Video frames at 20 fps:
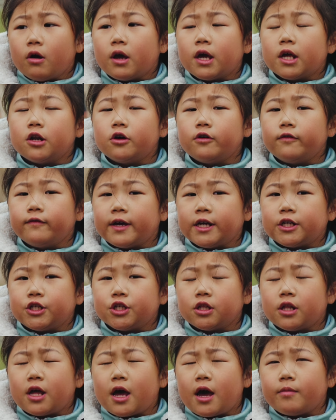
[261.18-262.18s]

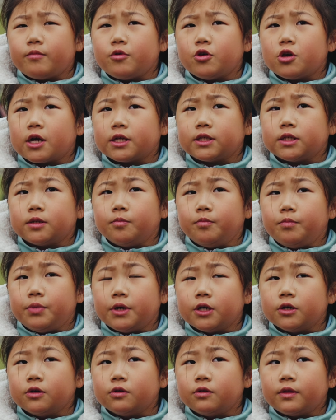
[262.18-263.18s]
Innovation Lab, you get to
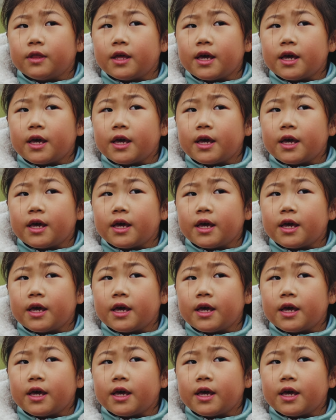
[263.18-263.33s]
build